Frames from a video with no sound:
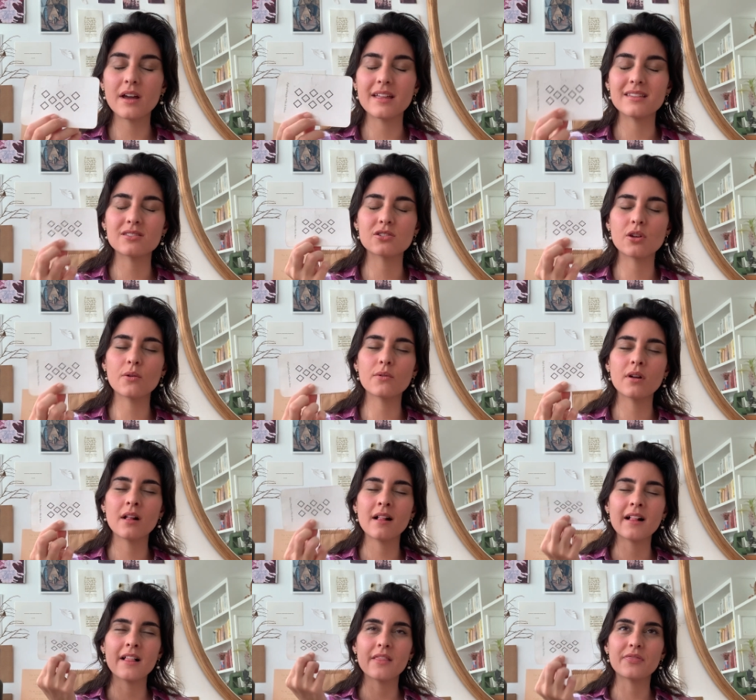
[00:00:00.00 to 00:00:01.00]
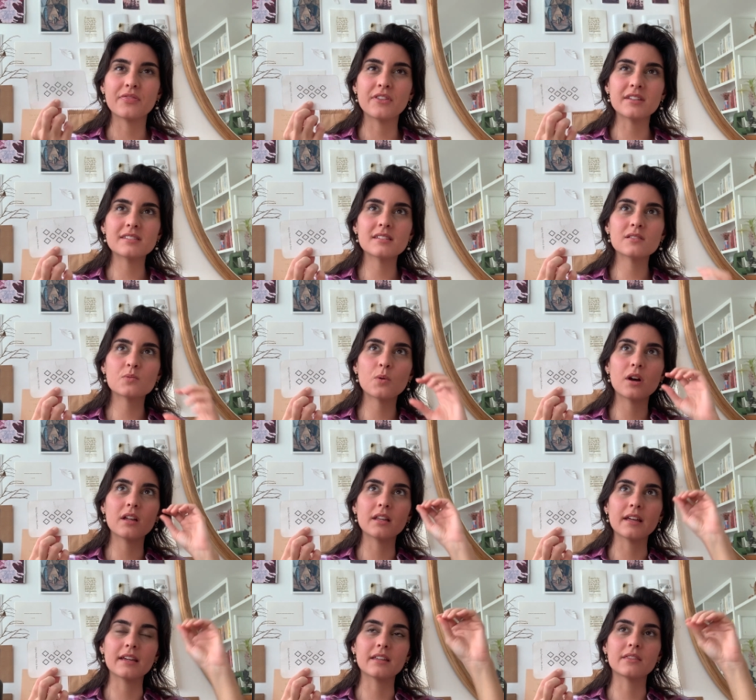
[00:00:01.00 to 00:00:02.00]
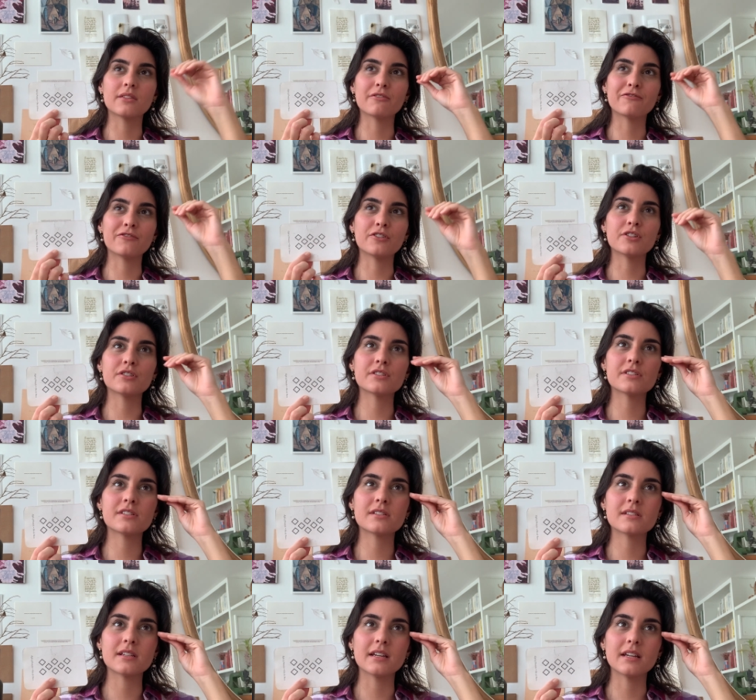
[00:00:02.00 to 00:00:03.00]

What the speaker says: And so this is what, like, the first